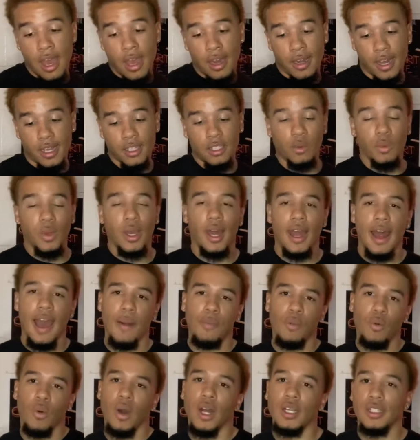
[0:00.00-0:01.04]
Next up, we got
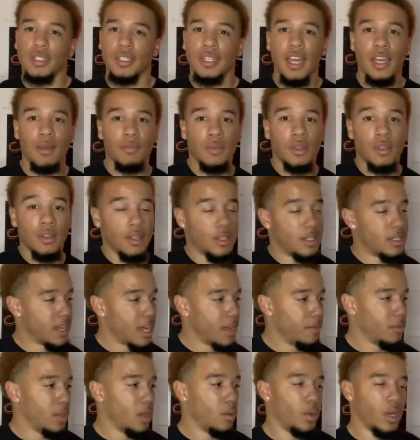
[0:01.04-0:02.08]
Apple Watch. Same
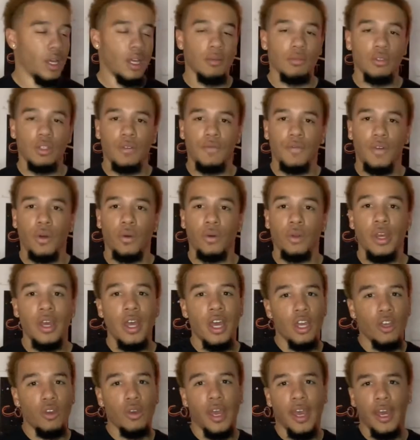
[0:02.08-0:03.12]
thing when it comes to the phone.
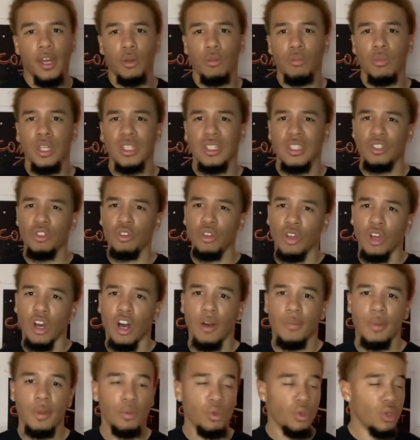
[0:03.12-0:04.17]
You can handle business. You can call
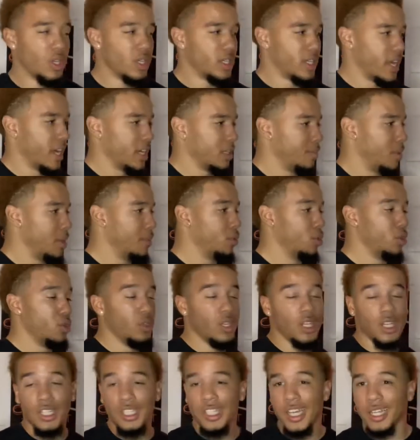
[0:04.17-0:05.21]
people. You can text people. You
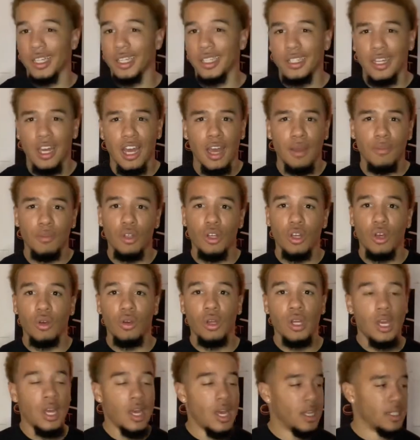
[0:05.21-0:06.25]
need to check the time, you know,
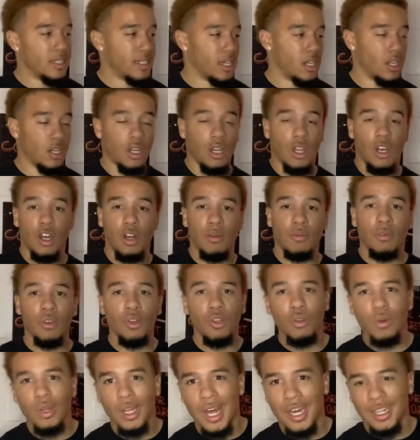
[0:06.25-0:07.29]
set an alarm. You can
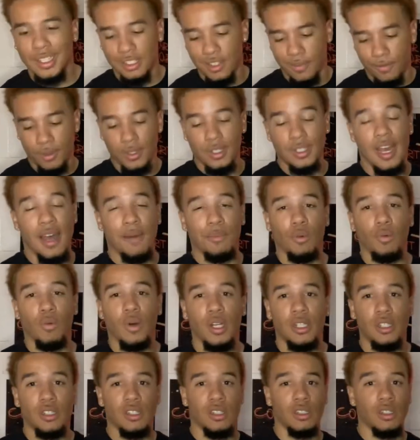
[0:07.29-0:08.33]
do a lot of stuff on this Apple
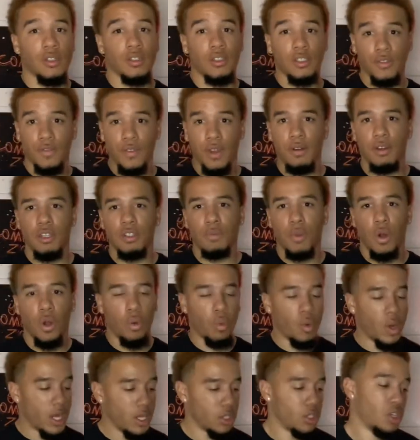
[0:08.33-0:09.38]
Watch. It's a very smart
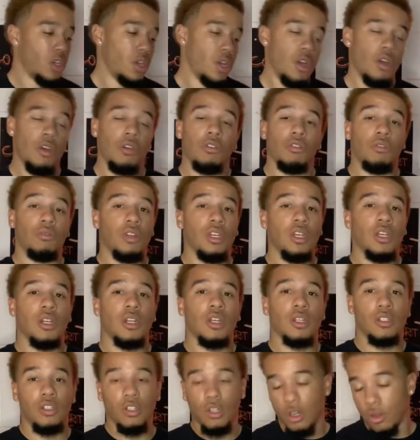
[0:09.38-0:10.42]
watch. You need
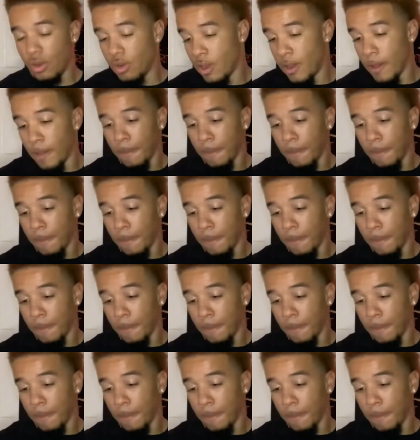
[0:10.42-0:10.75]
this, you know.